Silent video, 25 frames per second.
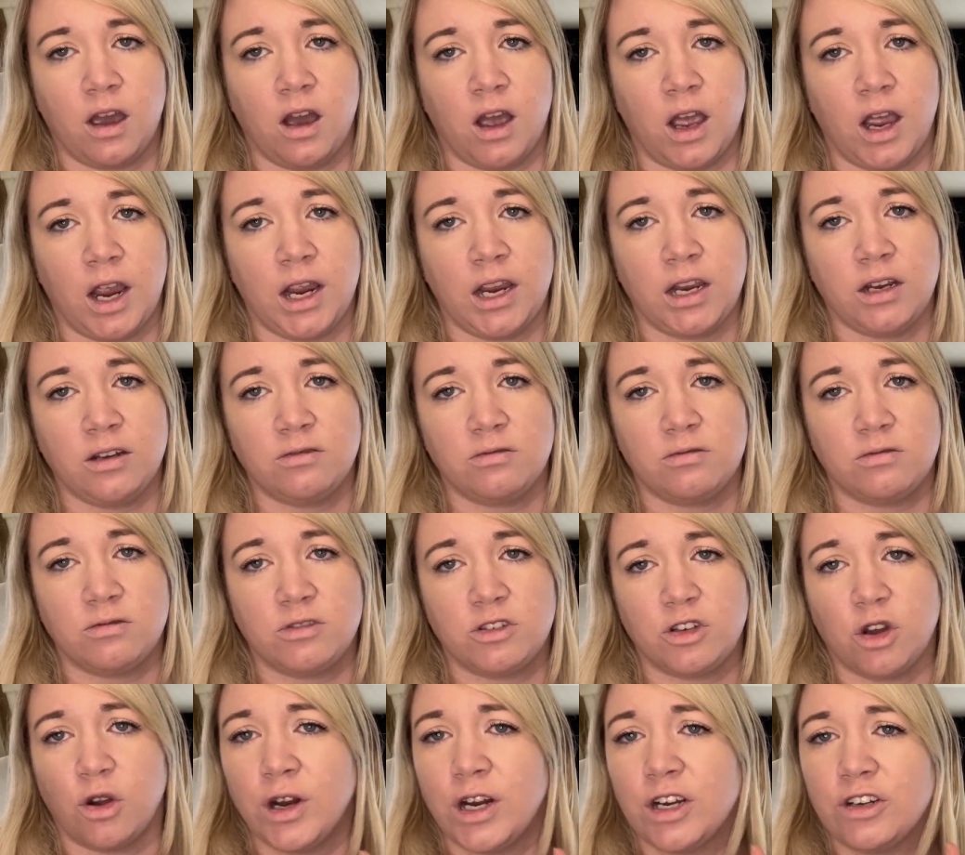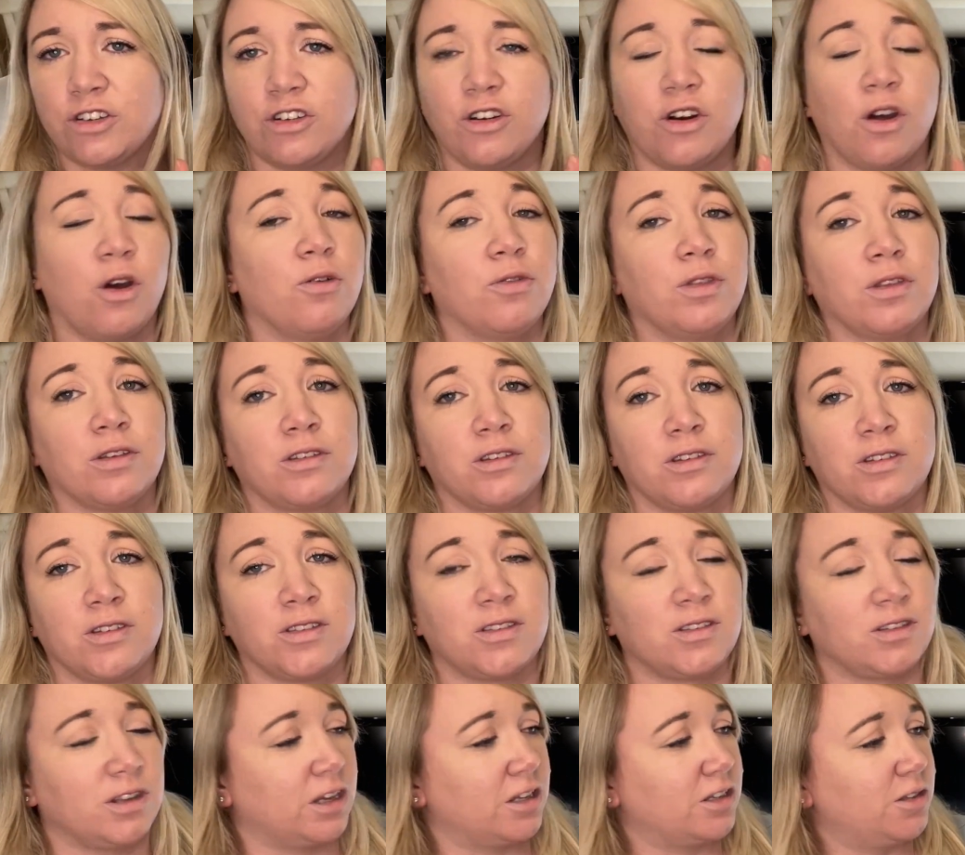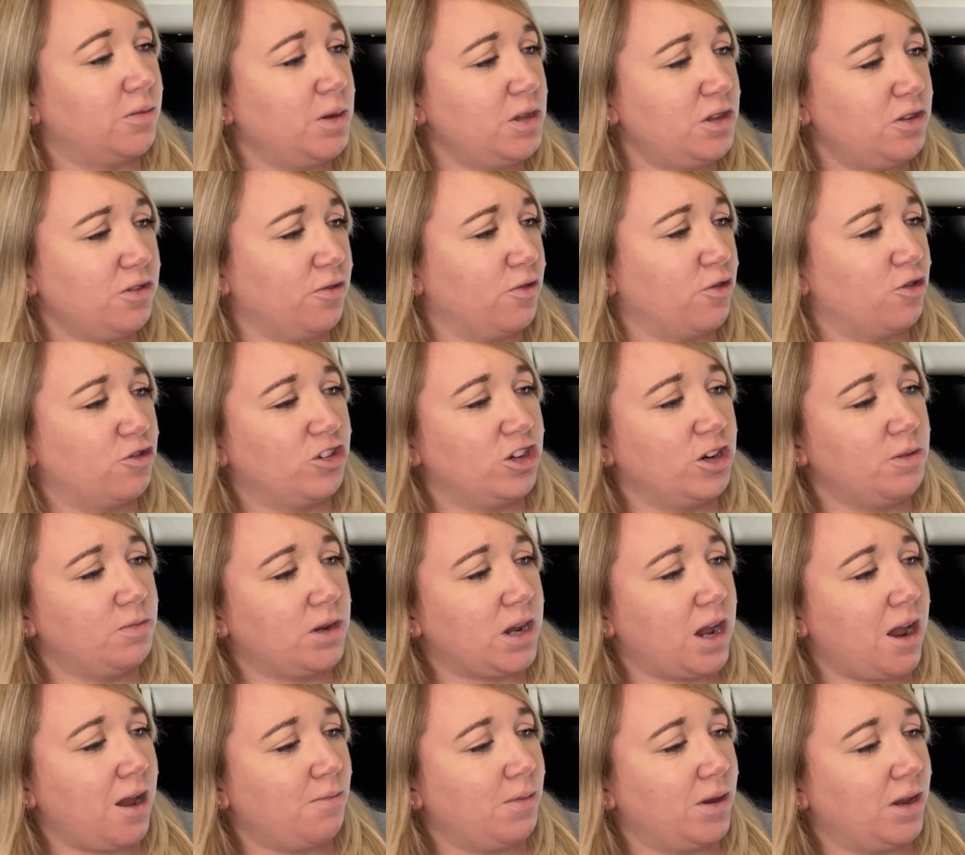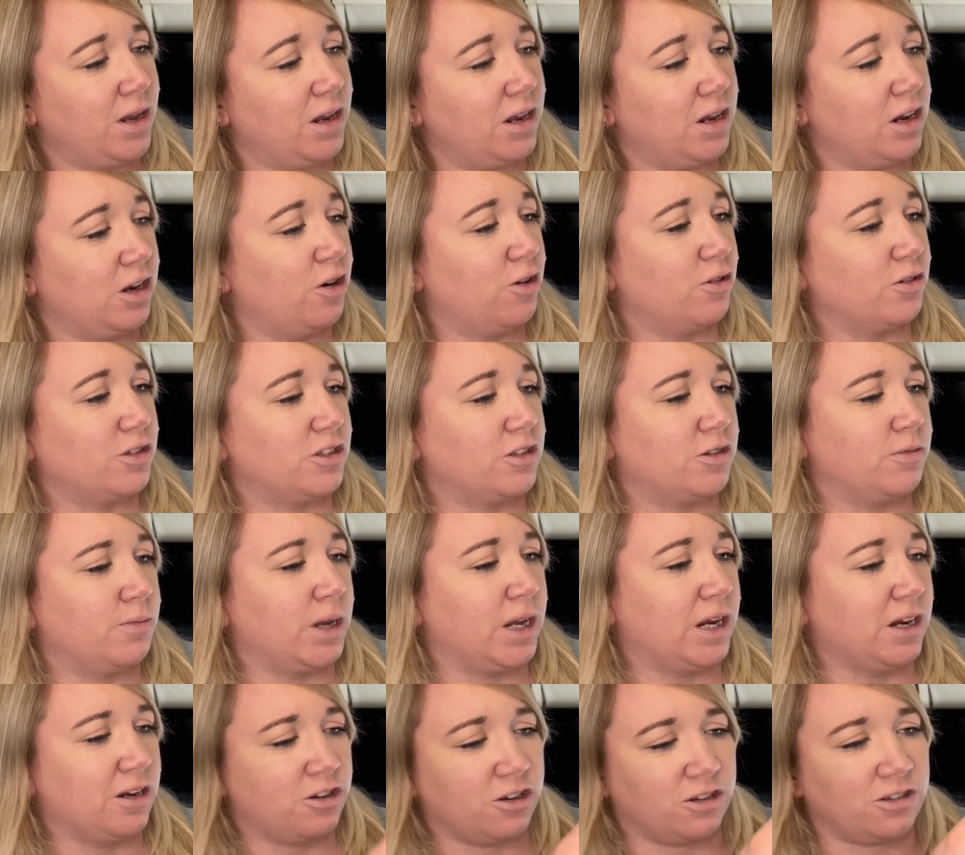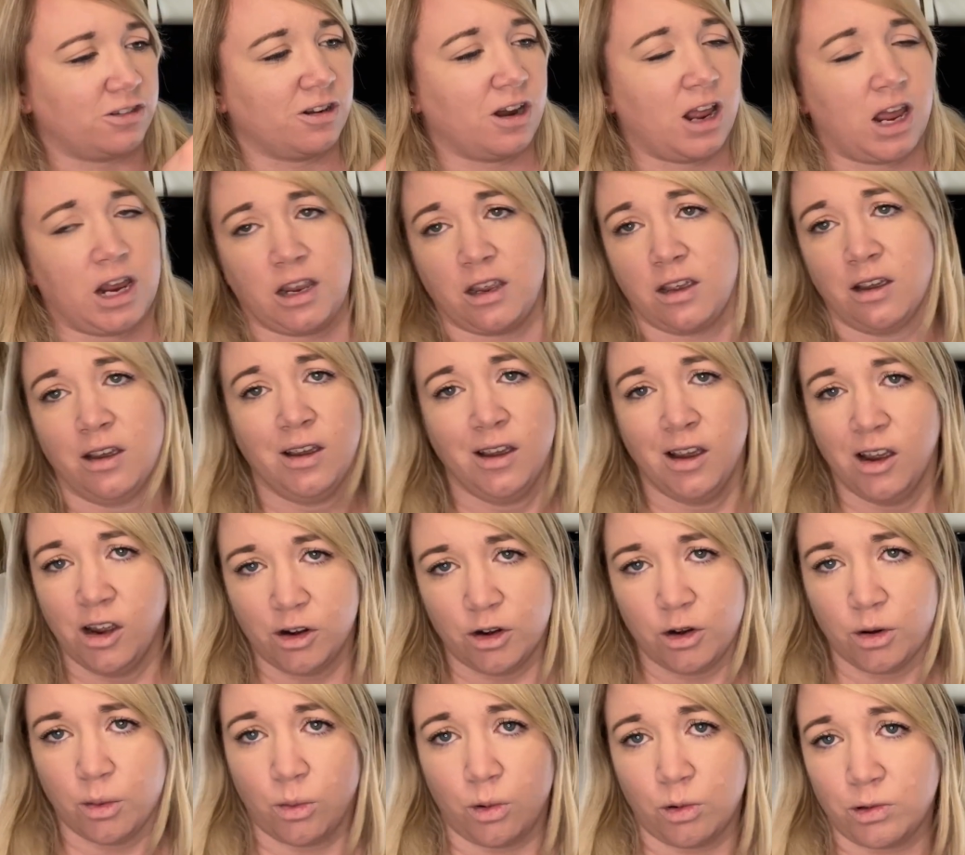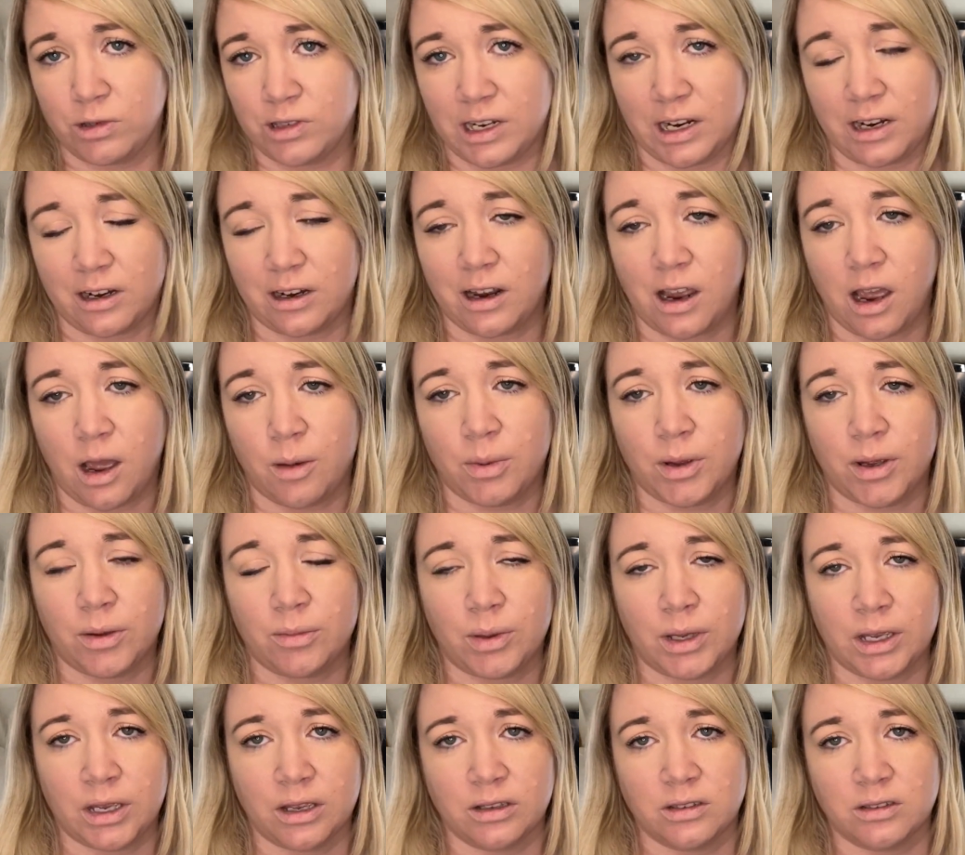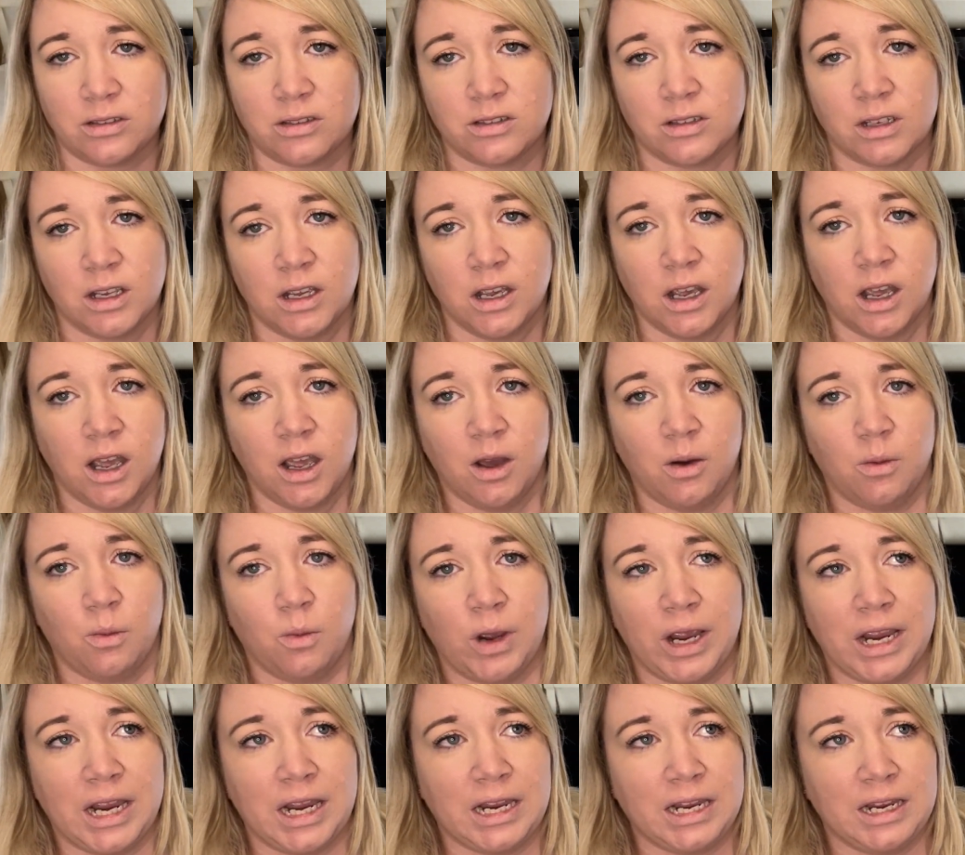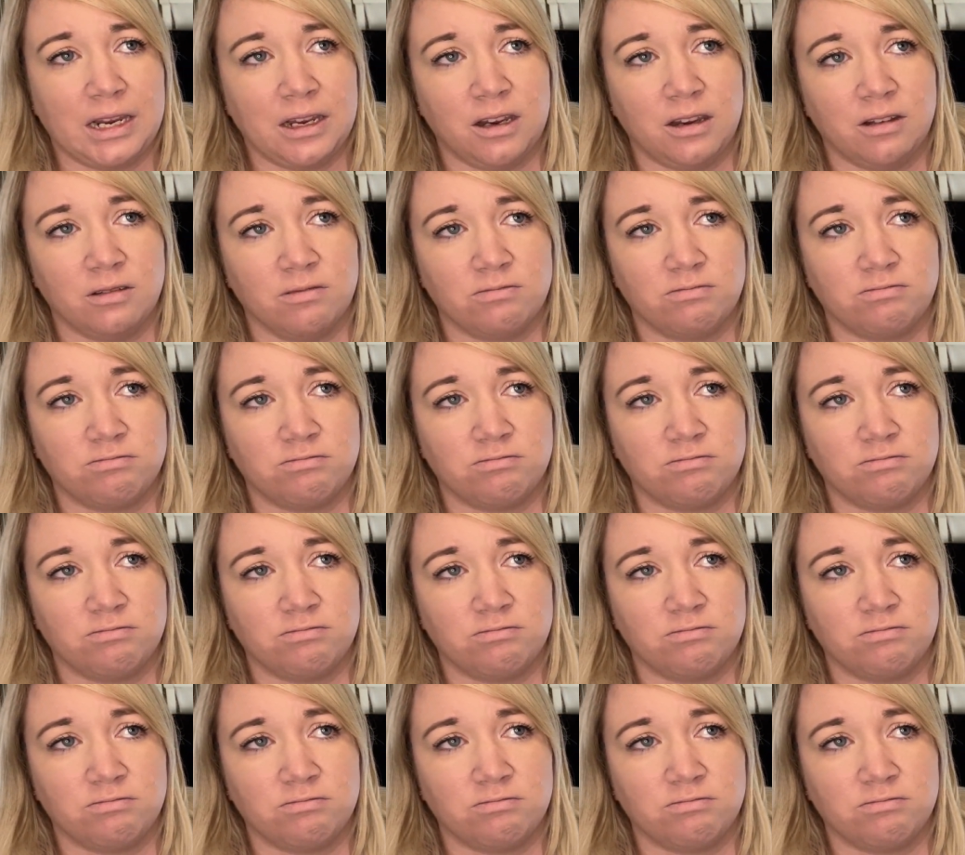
I don't actually know if this is expensive or cheap carpet. It looks to me just like normal standard carpet because they